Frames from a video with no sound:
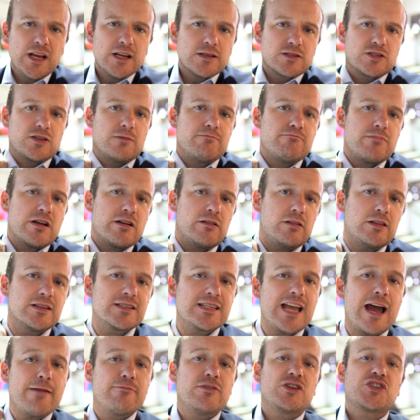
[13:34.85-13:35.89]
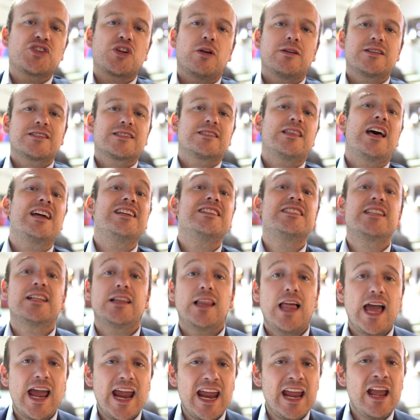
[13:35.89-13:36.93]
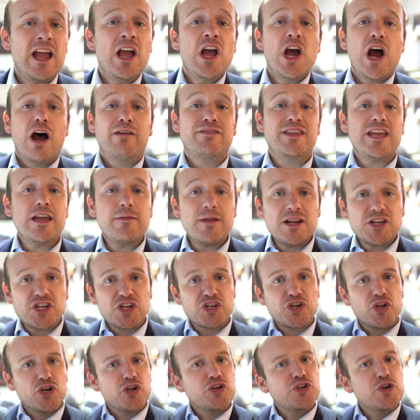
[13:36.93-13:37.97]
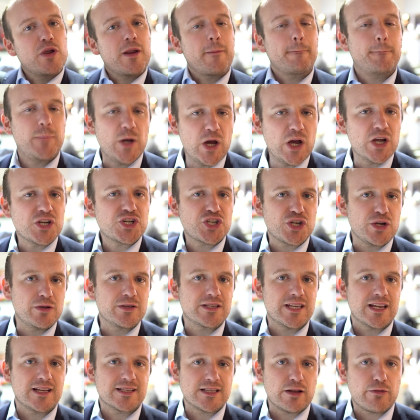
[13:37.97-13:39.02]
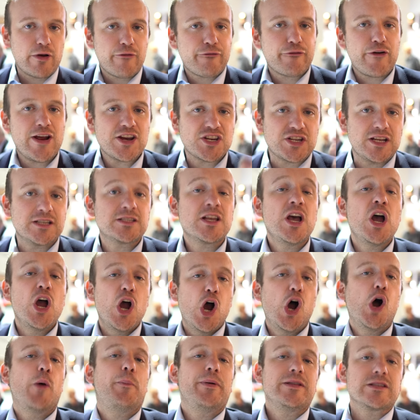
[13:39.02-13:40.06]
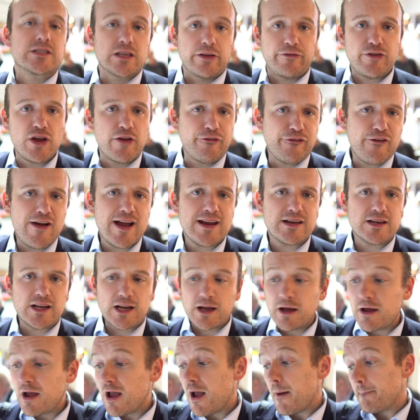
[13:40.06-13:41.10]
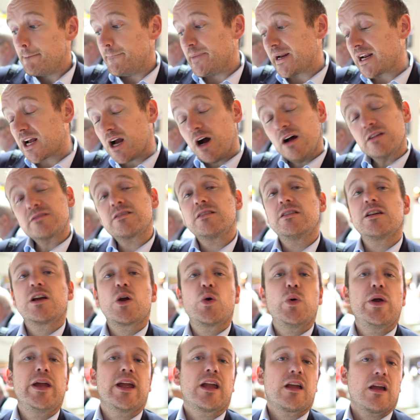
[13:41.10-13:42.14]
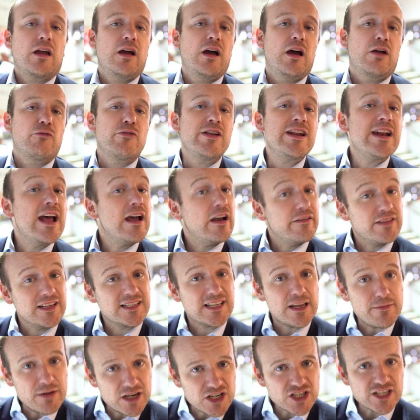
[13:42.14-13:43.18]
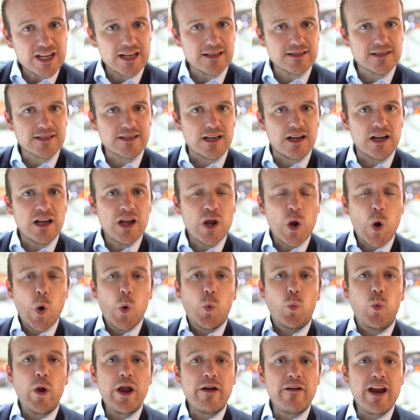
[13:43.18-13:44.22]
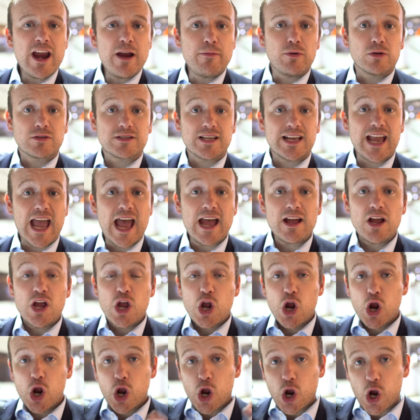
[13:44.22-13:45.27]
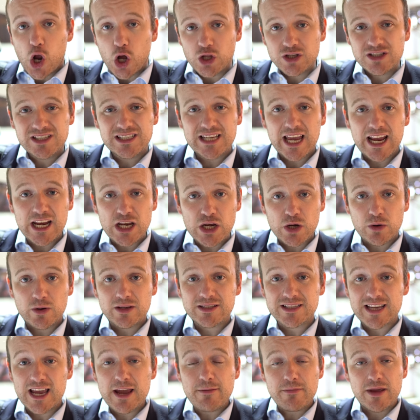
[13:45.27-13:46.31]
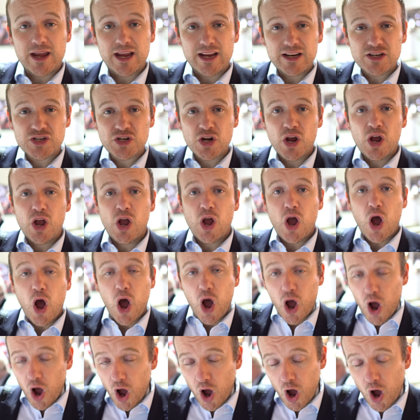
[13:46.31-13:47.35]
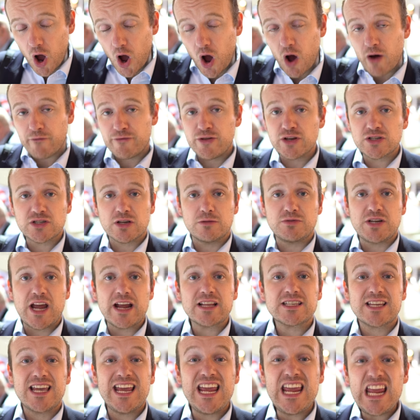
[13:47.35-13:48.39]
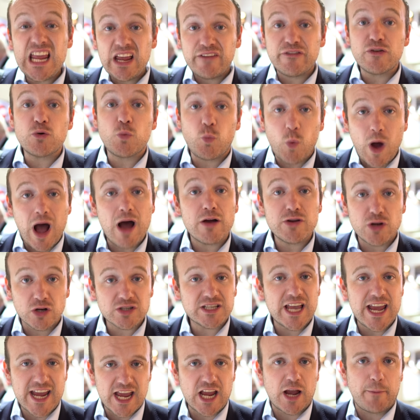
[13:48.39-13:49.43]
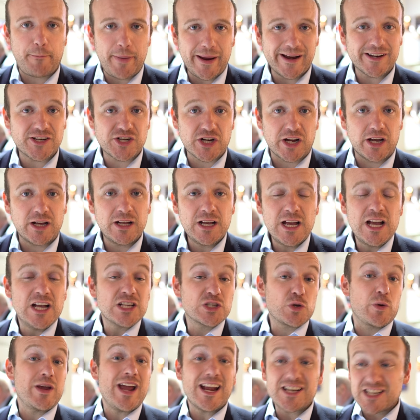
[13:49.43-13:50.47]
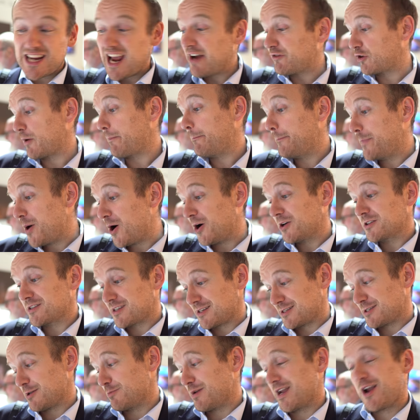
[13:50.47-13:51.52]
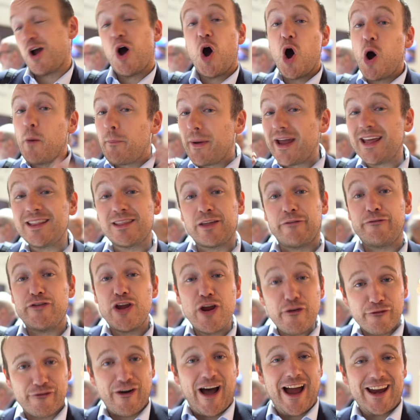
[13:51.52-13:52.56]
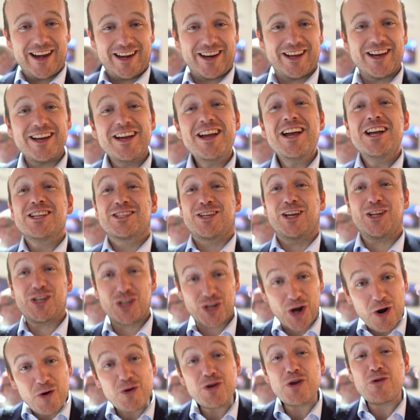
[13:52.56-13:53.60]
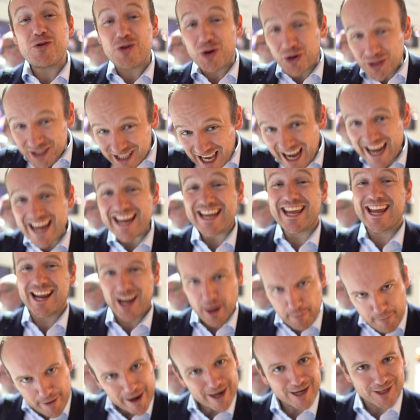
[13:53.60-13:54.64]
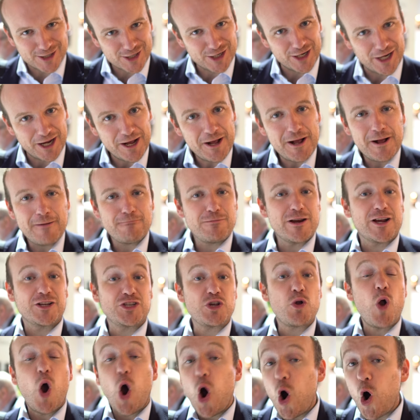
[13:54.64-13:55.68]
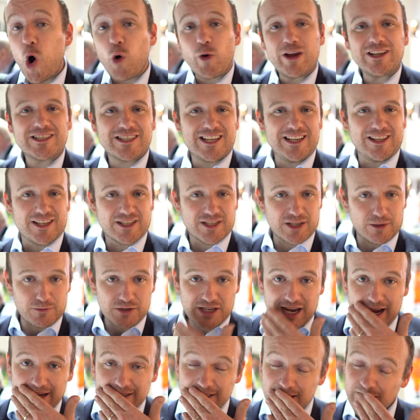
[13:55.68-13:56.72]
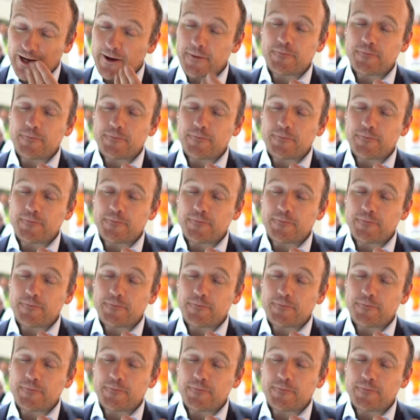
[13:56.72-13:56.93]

Some mirrorless cameras show a slight delay of the image as you're doing burst shooting as it refreshes up into the viewfinder. Because of the quick readout of this image sensor, we're able to get continuous image of the subject even while you're taking a picture. So we actually have to put something up in the viewfinder to show you you're taking a picture because you always see the subject.